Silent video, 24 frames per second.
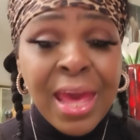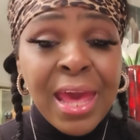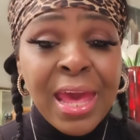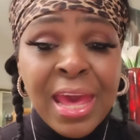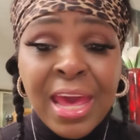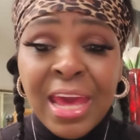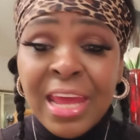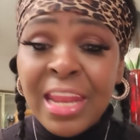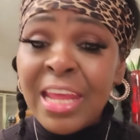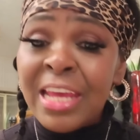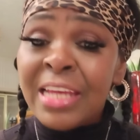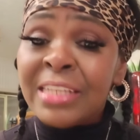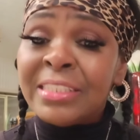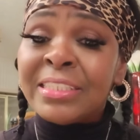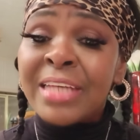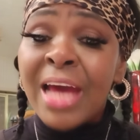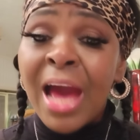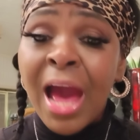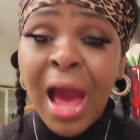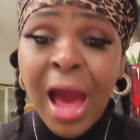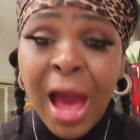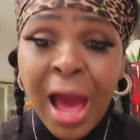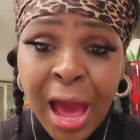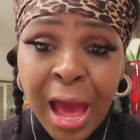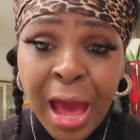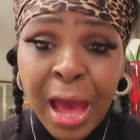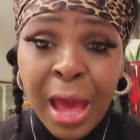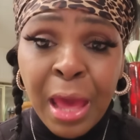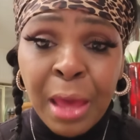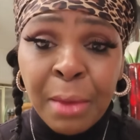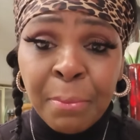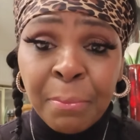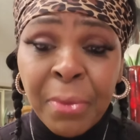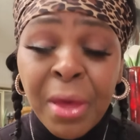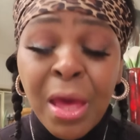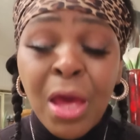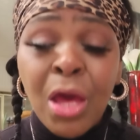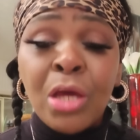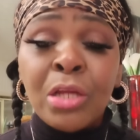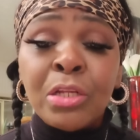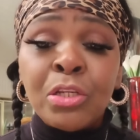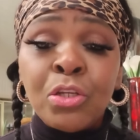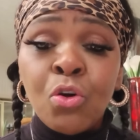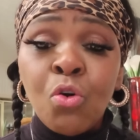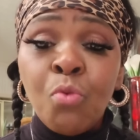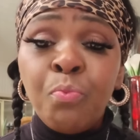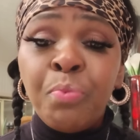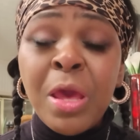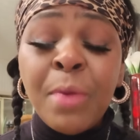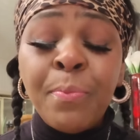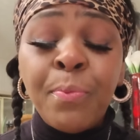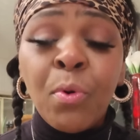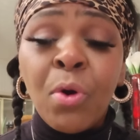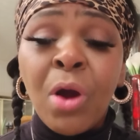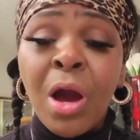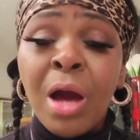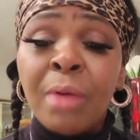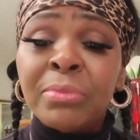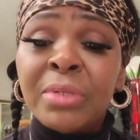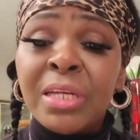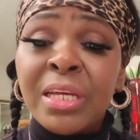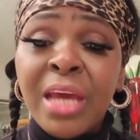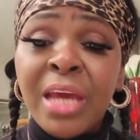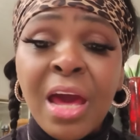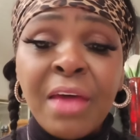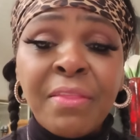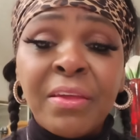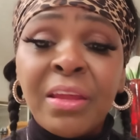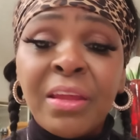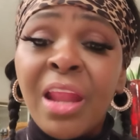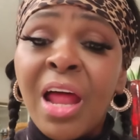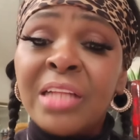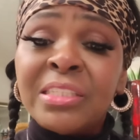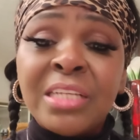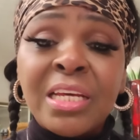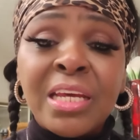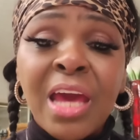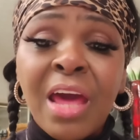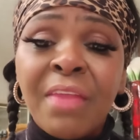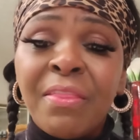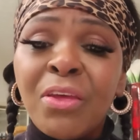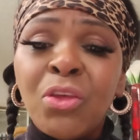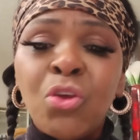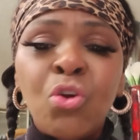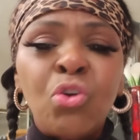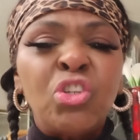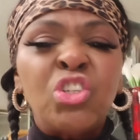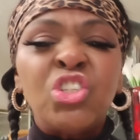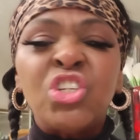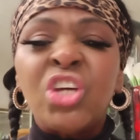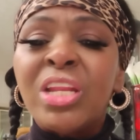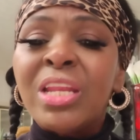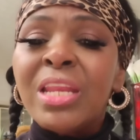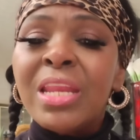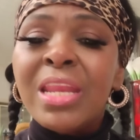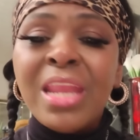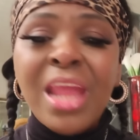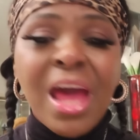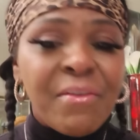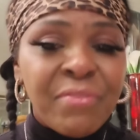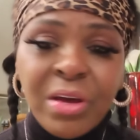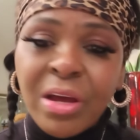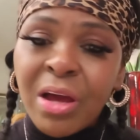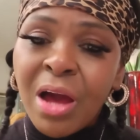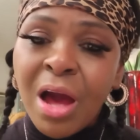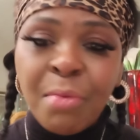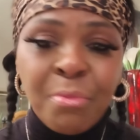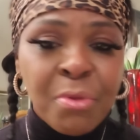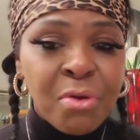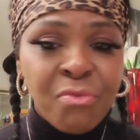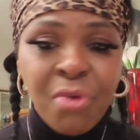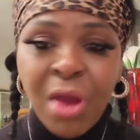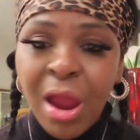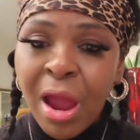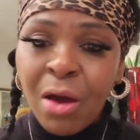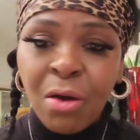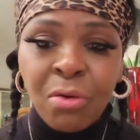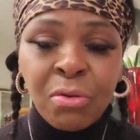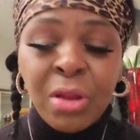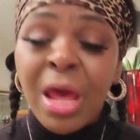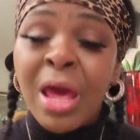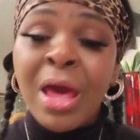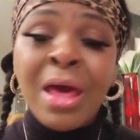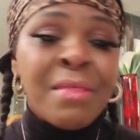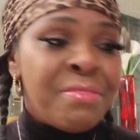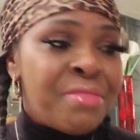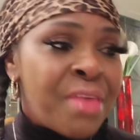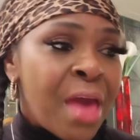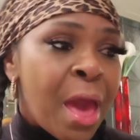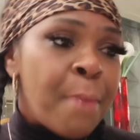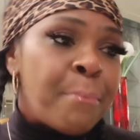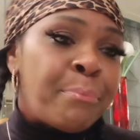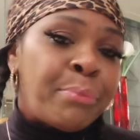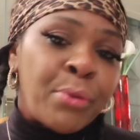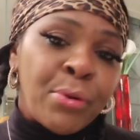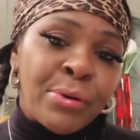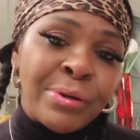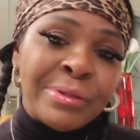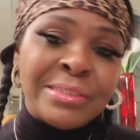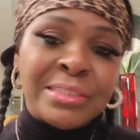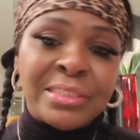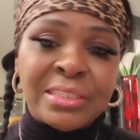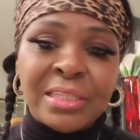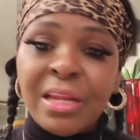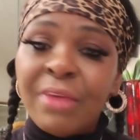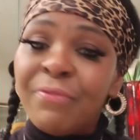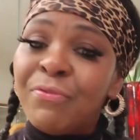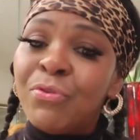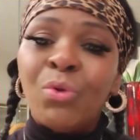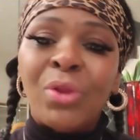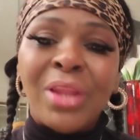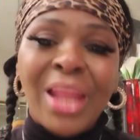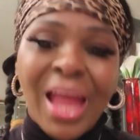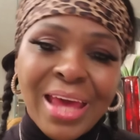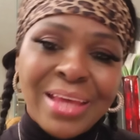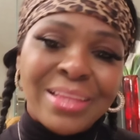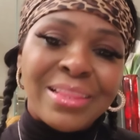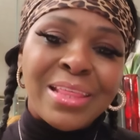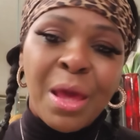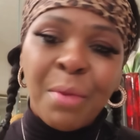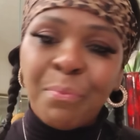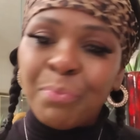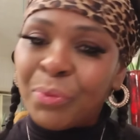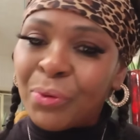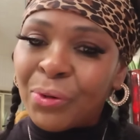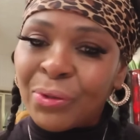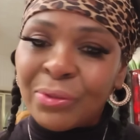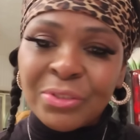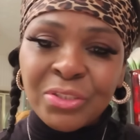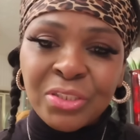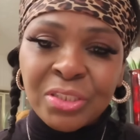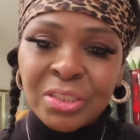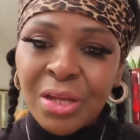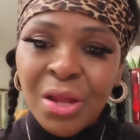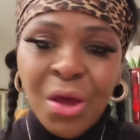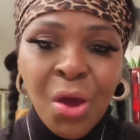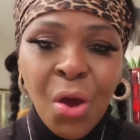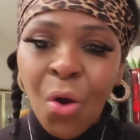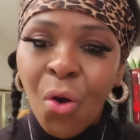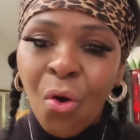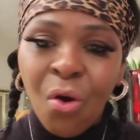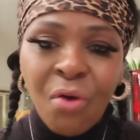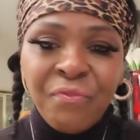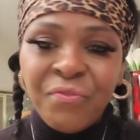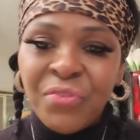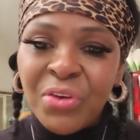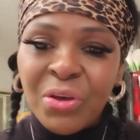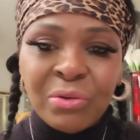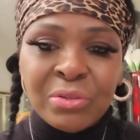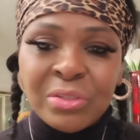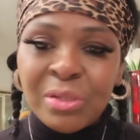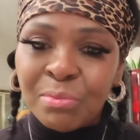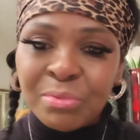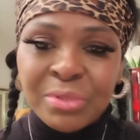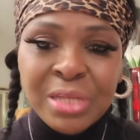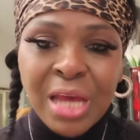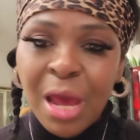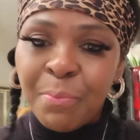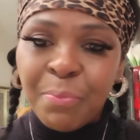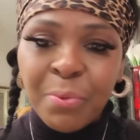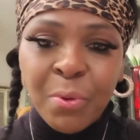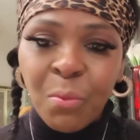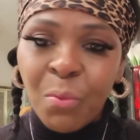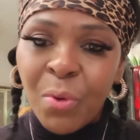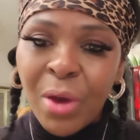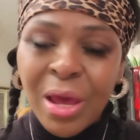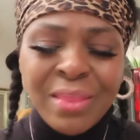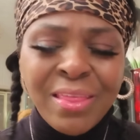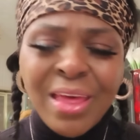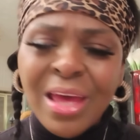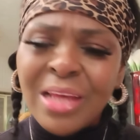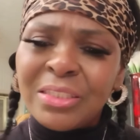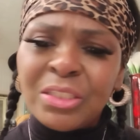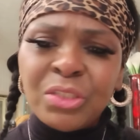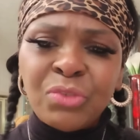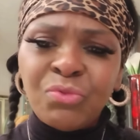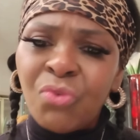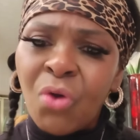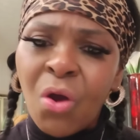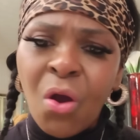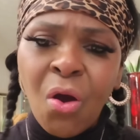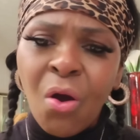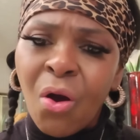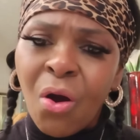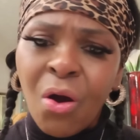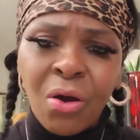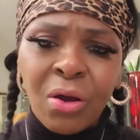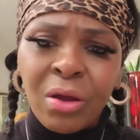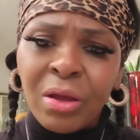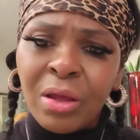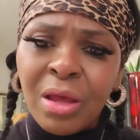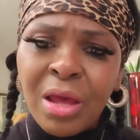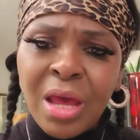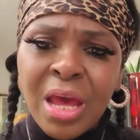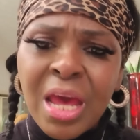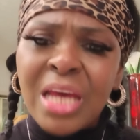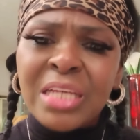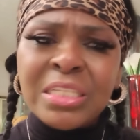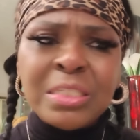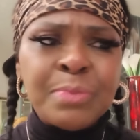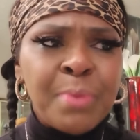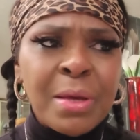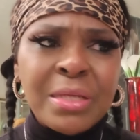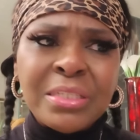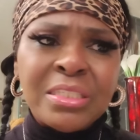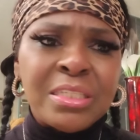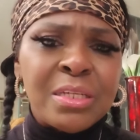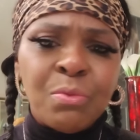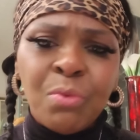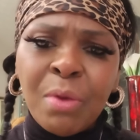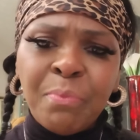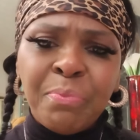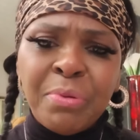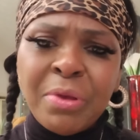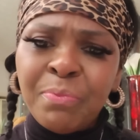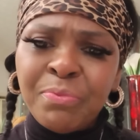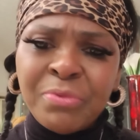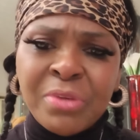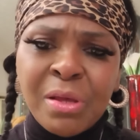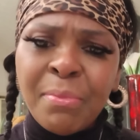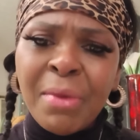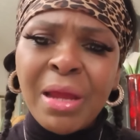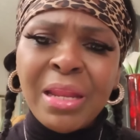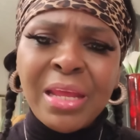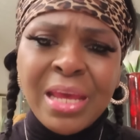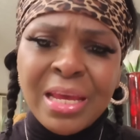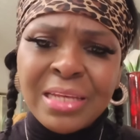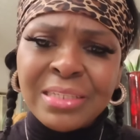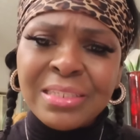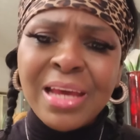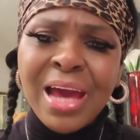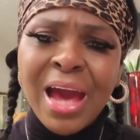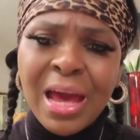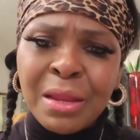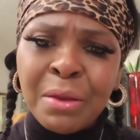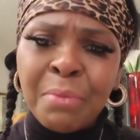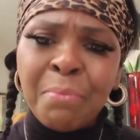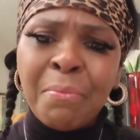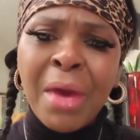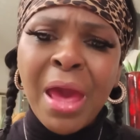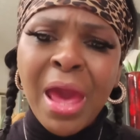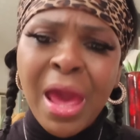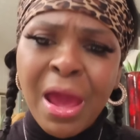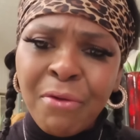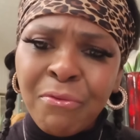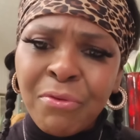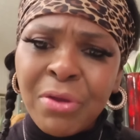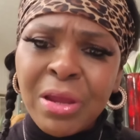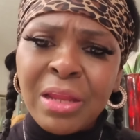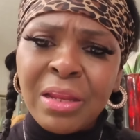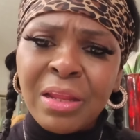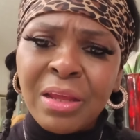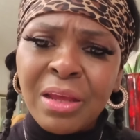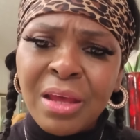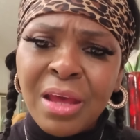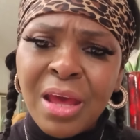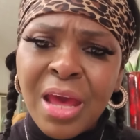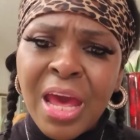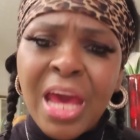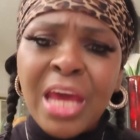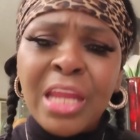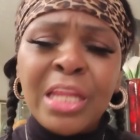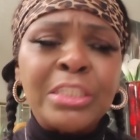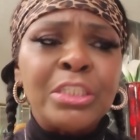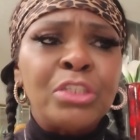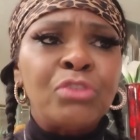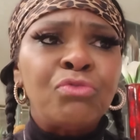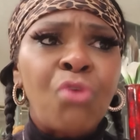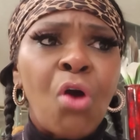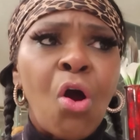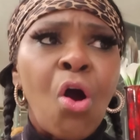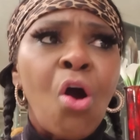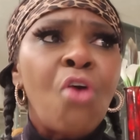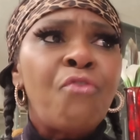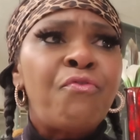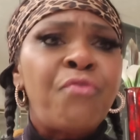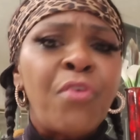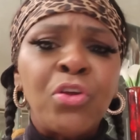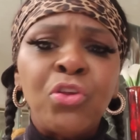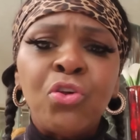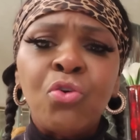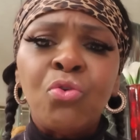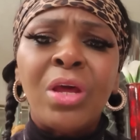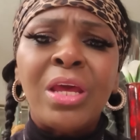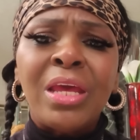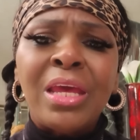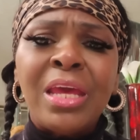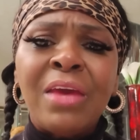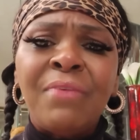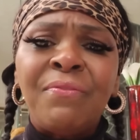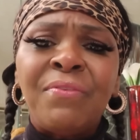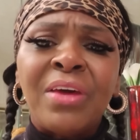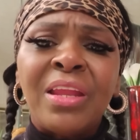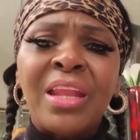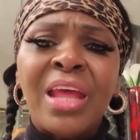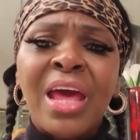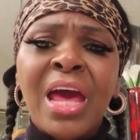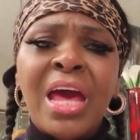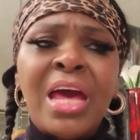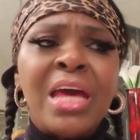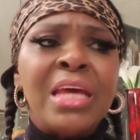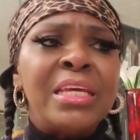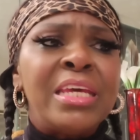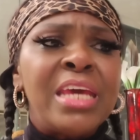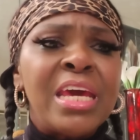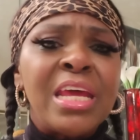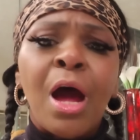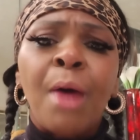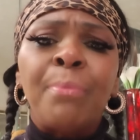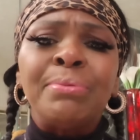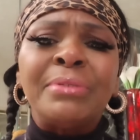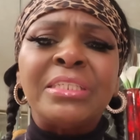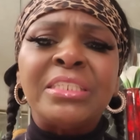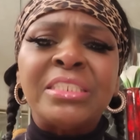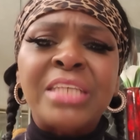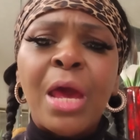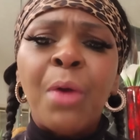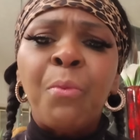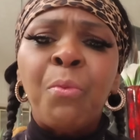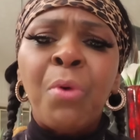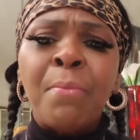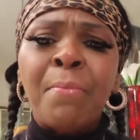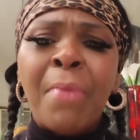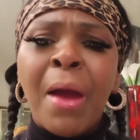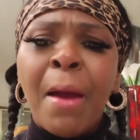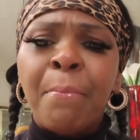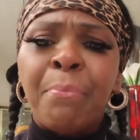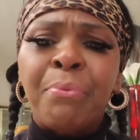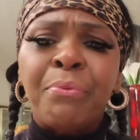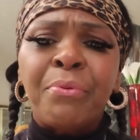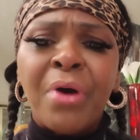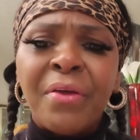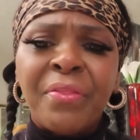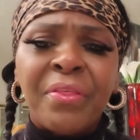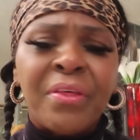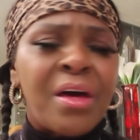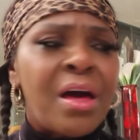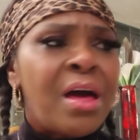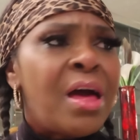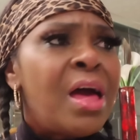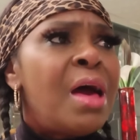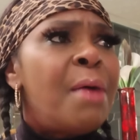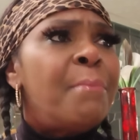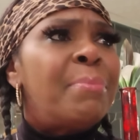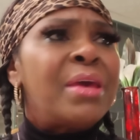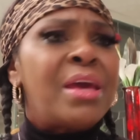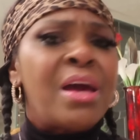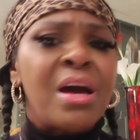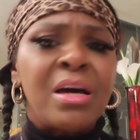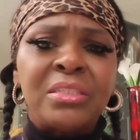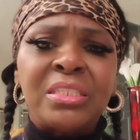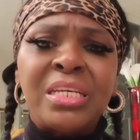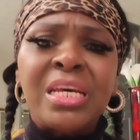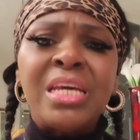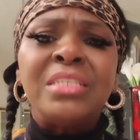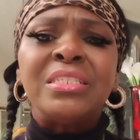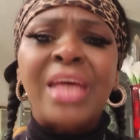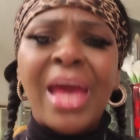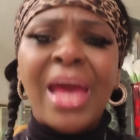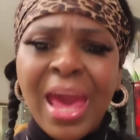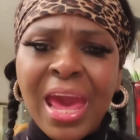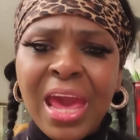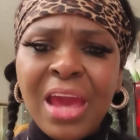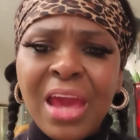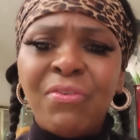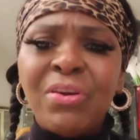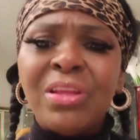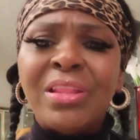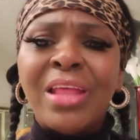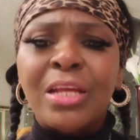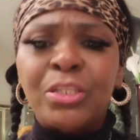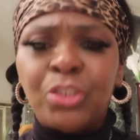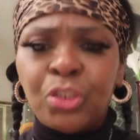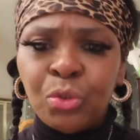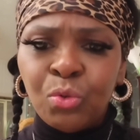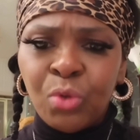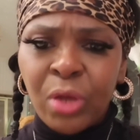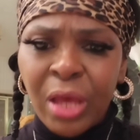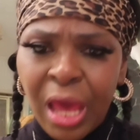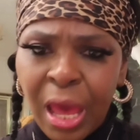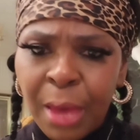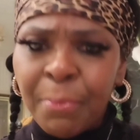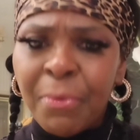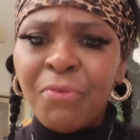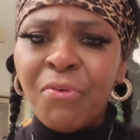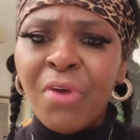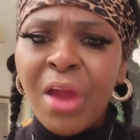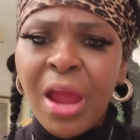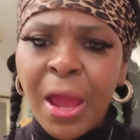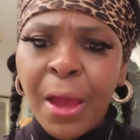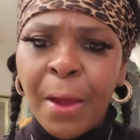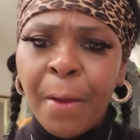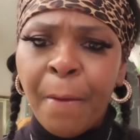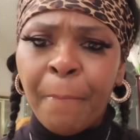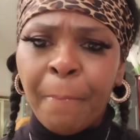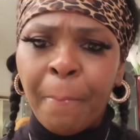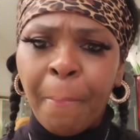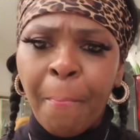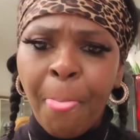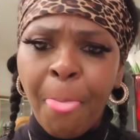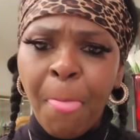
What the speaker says: Anytime two people come together and are together, you should never come around that person if you like that person or feel some type of way. That's wrong, especially when somebody has gotten married. And it's wrong for you to even get upset with my brother because he's angry that you came around.